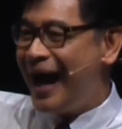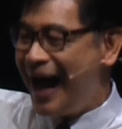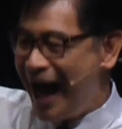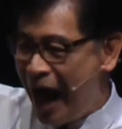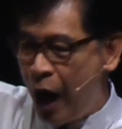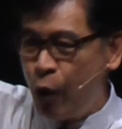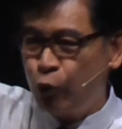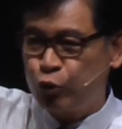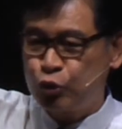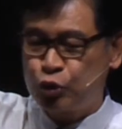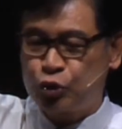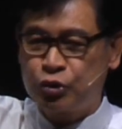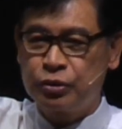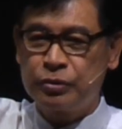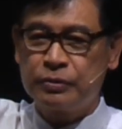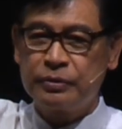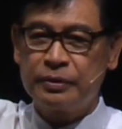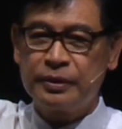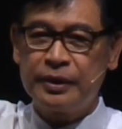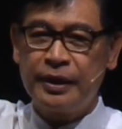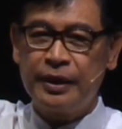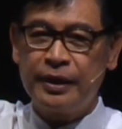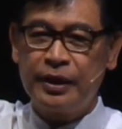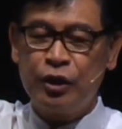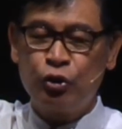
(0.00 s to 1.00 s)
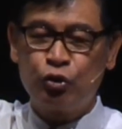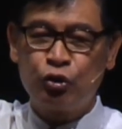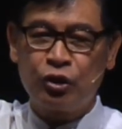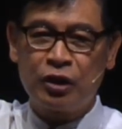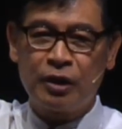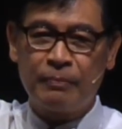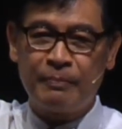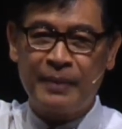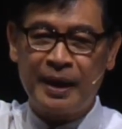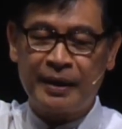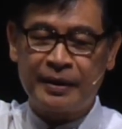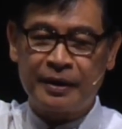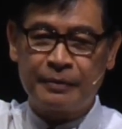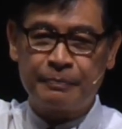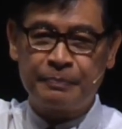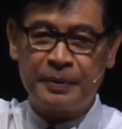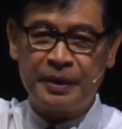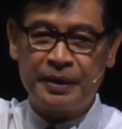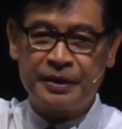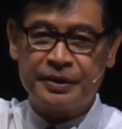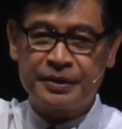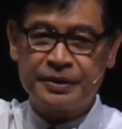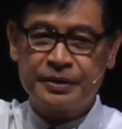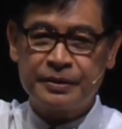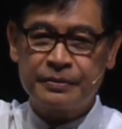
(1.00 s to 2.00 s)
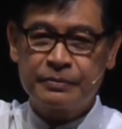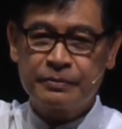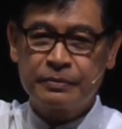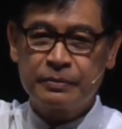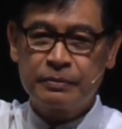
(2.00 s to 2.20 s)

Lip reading: out into the marketplace,